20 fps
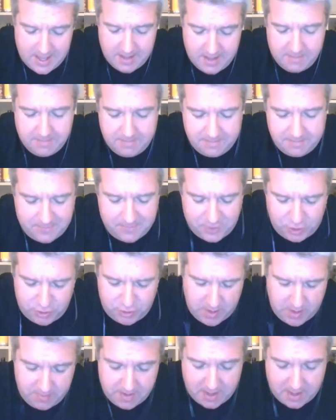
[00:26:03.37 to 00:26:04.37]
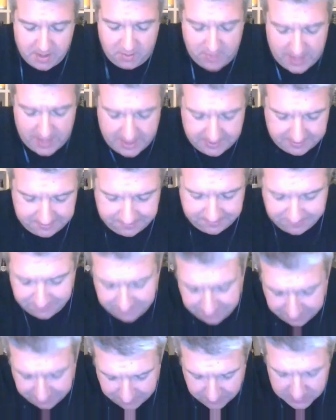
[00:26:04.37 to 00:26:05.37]
um, stream, by the way.
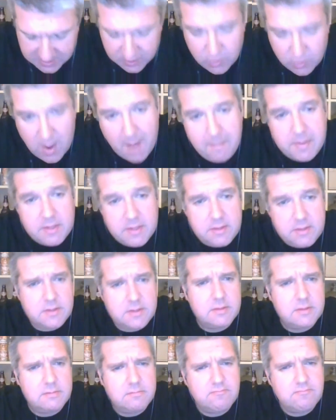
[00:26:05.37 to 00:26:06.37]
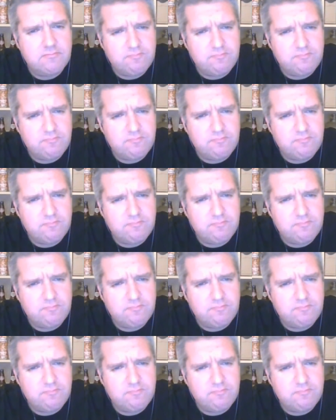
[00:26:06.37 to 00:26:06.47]
That's what happens.